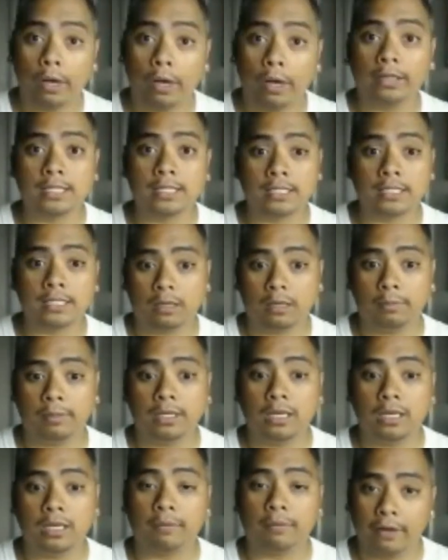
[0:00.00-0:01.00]
this is going to
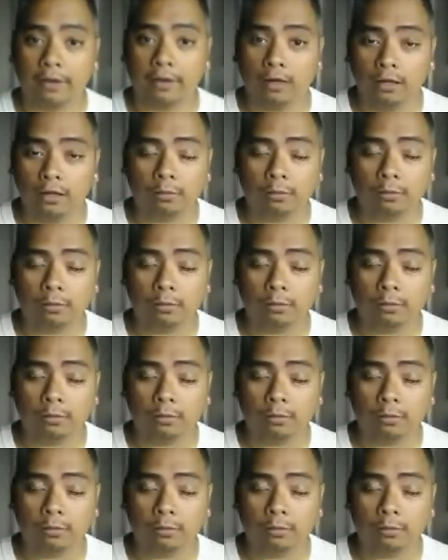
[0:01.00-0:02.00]
become available
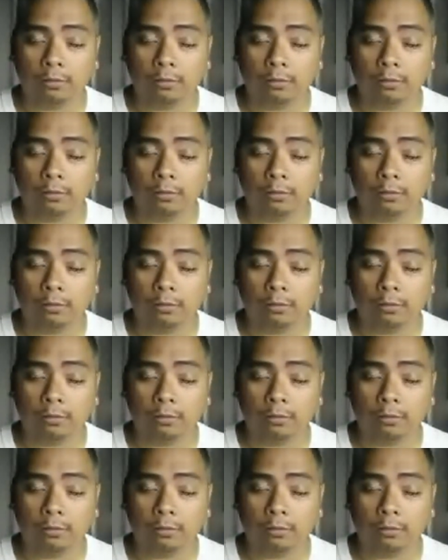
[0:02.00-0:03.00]
to you in
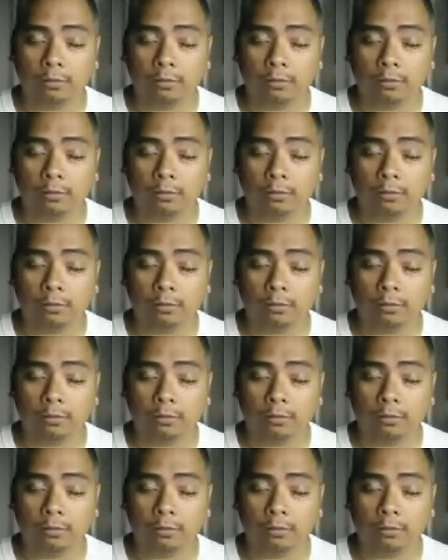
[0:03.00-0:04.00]
your respective
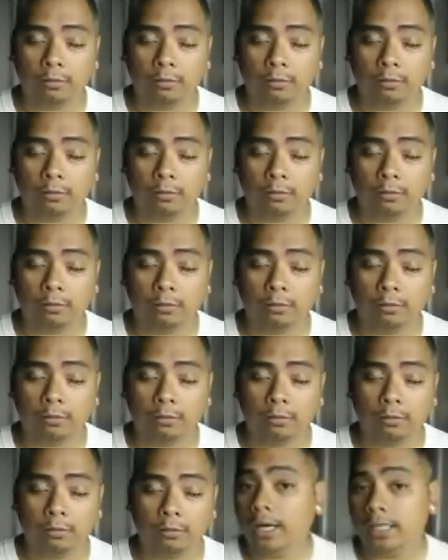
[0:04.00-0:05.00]
markets. But for
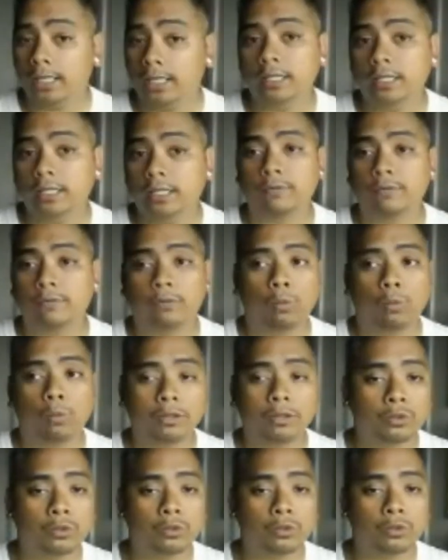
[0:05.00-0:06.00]
what it is, for
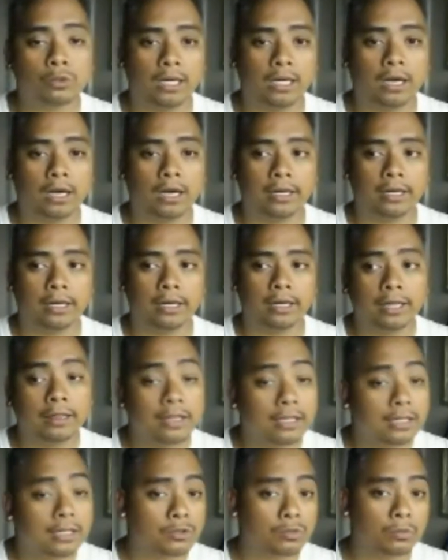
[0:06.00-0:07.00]
$129, I
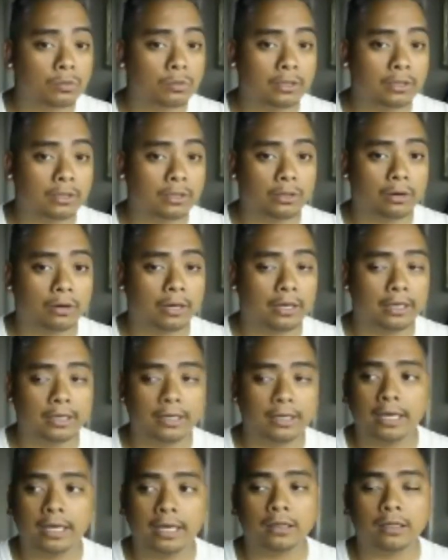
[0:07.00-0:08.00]
think it's really
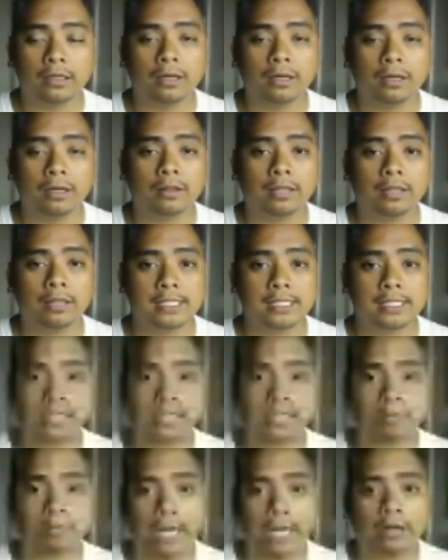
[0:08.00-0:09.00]
great. And the other nice
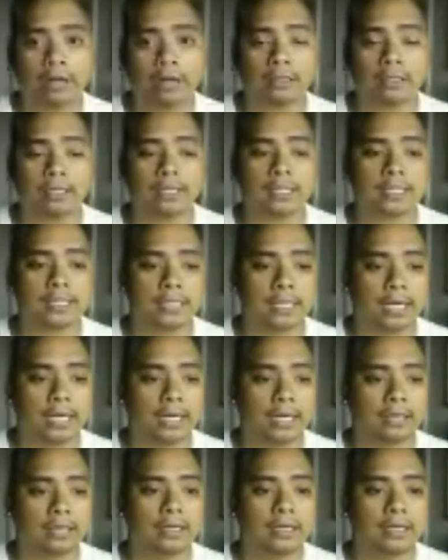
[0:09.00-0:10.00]
thing about it is
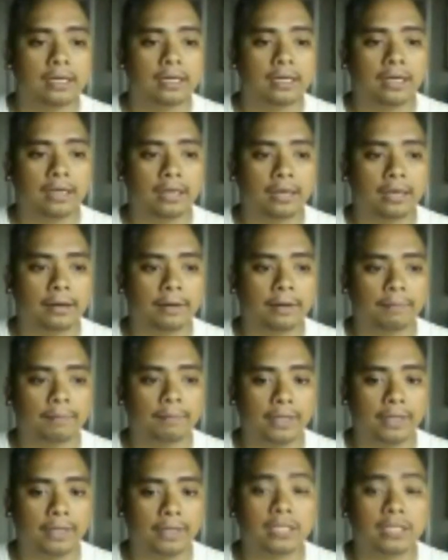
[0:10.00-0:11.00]
that
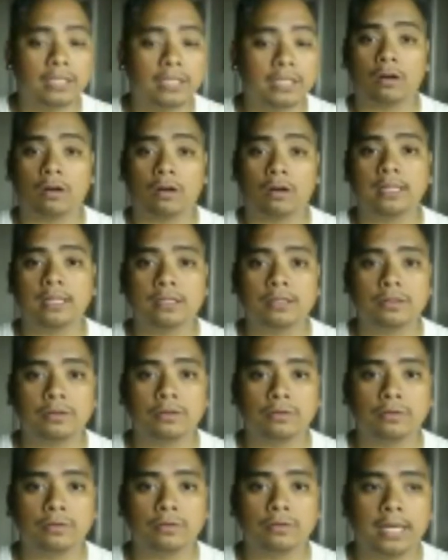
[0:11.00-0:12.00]
it's starting
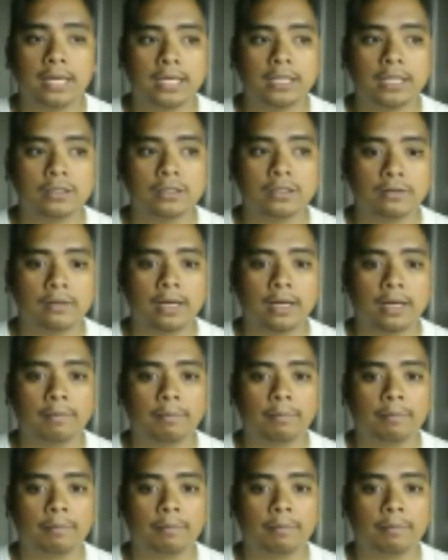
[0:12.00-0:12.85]
to get into that